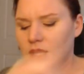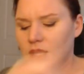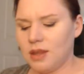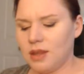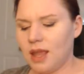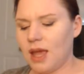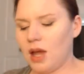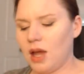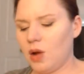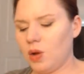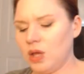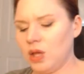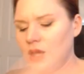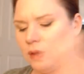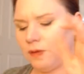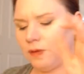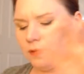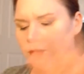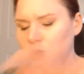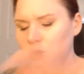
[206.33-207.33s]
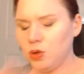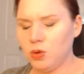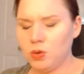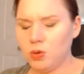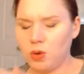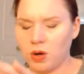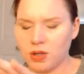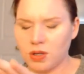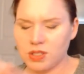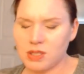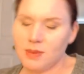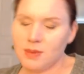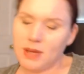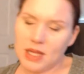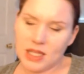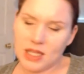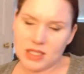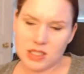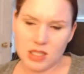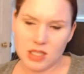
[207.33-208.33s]
Now, if you are somebody
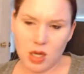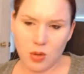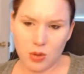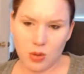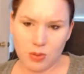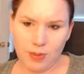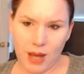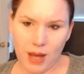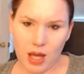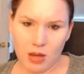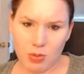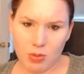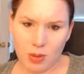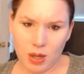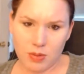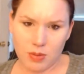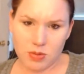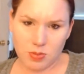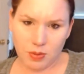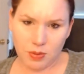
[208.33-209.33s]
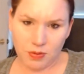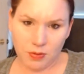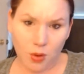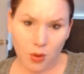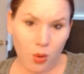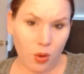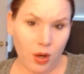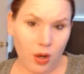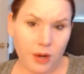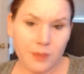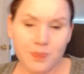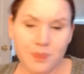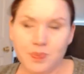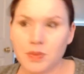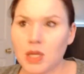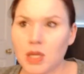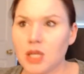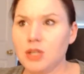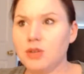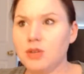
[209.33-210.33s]
that's dealt with bath bombs before,
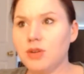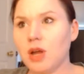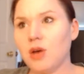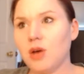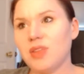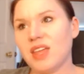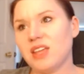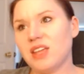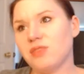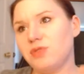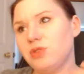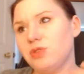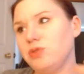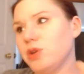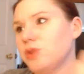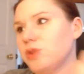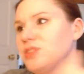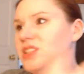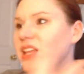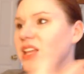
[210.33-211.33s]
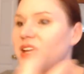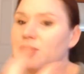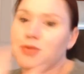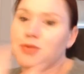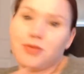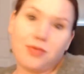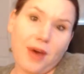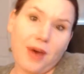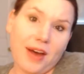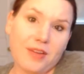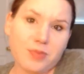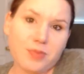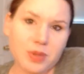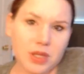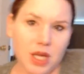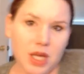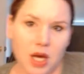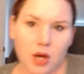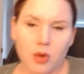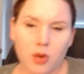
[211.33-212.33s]
you know that if you go to like Five
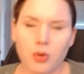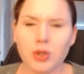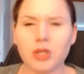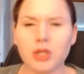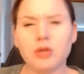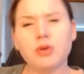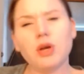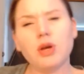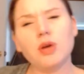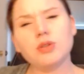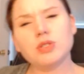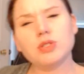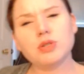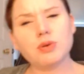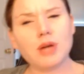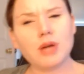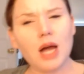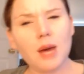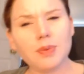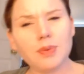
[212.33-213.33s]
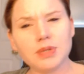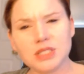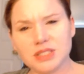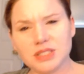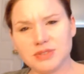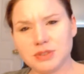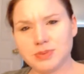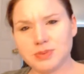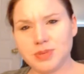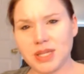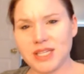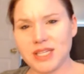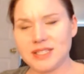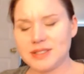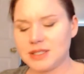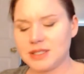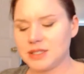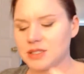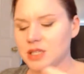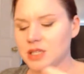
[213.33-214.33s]
Below, or you go to a couple different
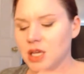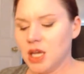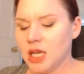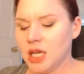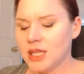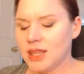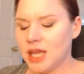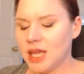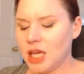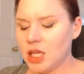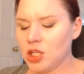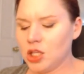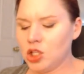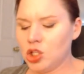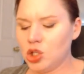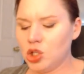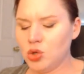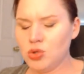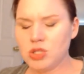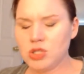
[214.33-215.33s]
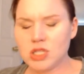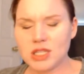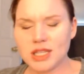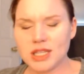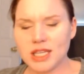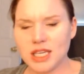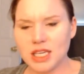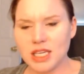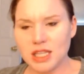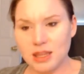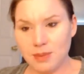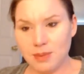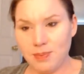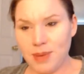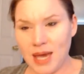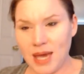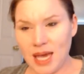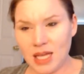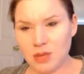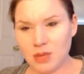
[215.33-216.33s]
places, that usually the
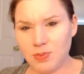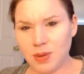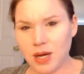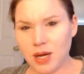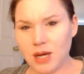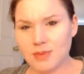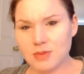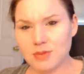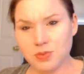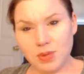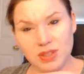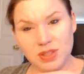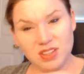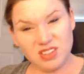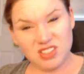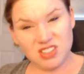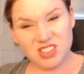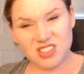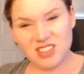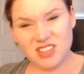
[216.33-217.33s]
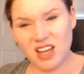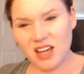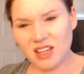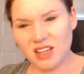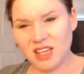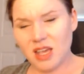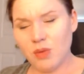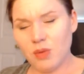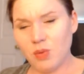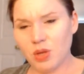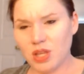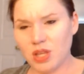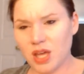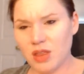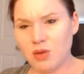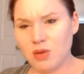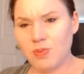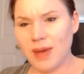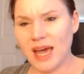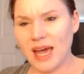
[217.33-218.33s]
bath bombs, when they're stuck in with
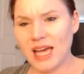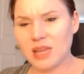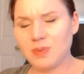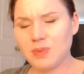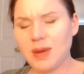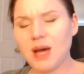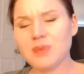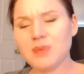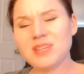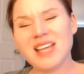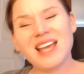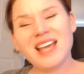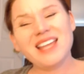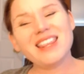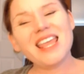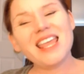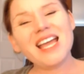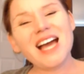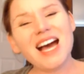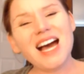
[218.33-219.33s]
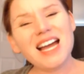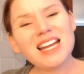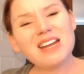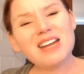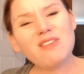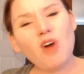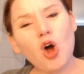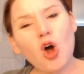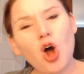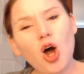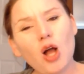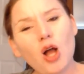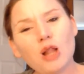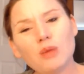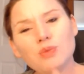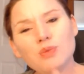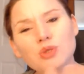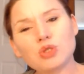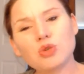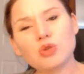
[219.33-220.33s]
other bath bombs, they kind of all
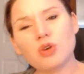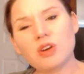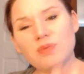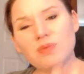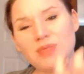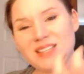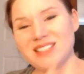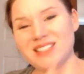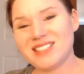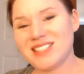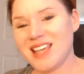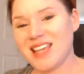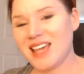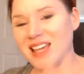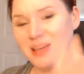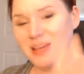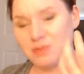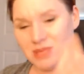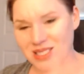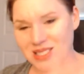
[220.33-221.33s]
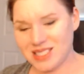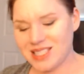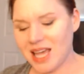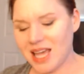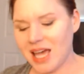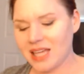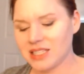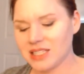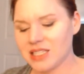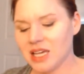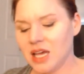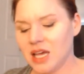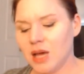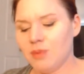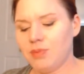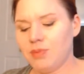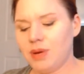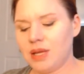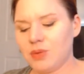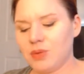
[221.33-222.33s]
absorb the same scent.
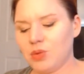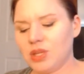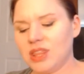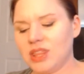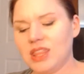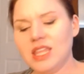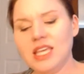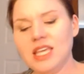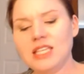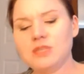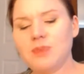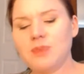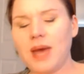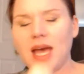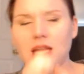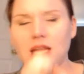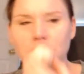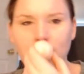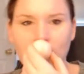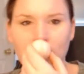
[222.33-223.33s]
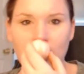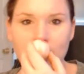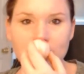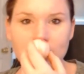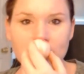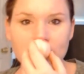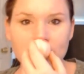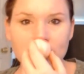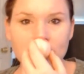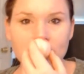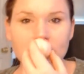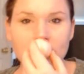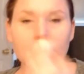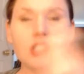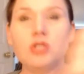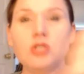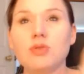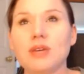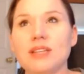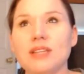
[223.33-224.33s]
But with these bath bombs,
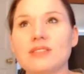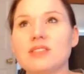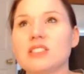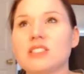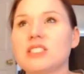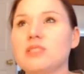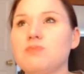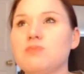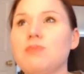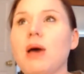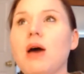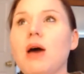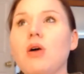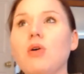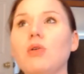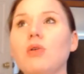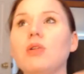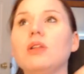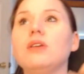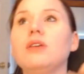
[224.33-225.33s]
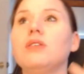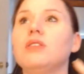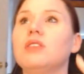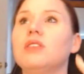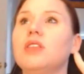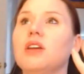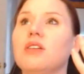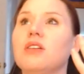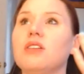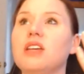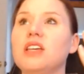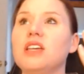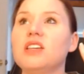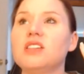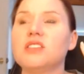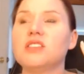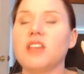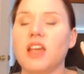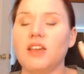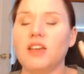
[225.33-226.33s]
you can smell, there
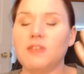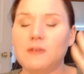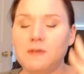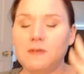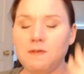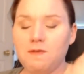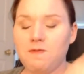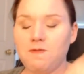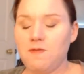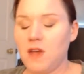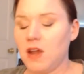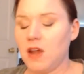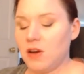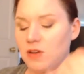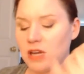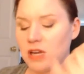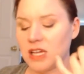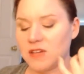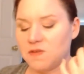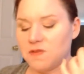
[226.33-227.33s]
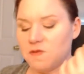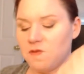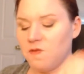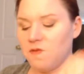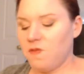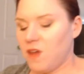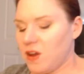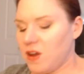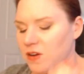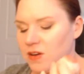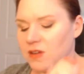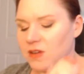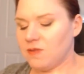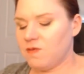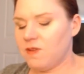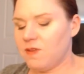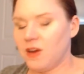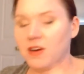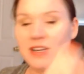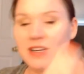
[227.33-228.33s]
is a very
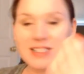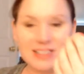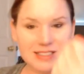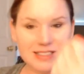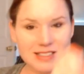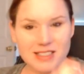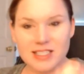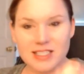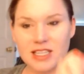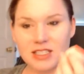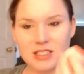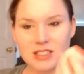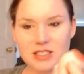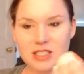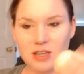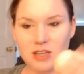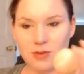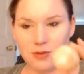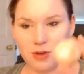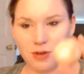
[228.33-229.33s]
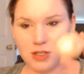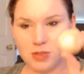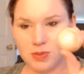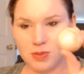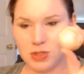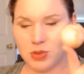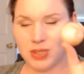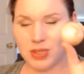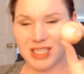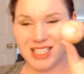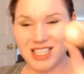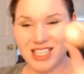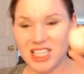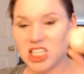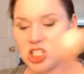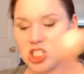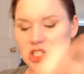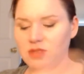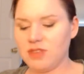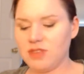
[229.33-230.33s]
distinct difference between
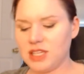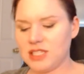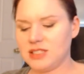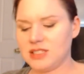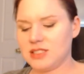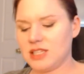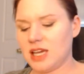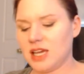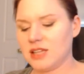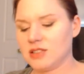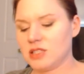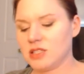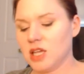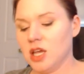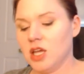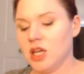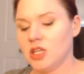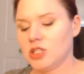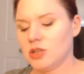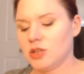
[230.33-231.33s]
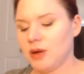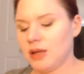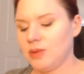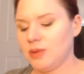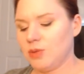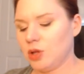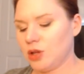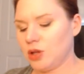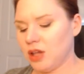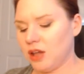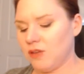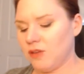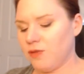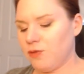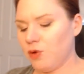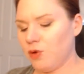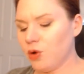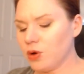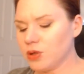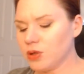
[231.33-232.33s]
each of these scents. So I am looking
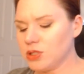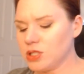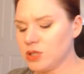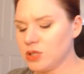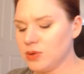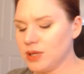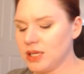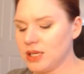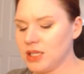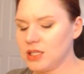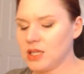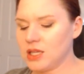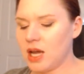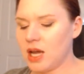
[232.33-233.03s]
forward to it.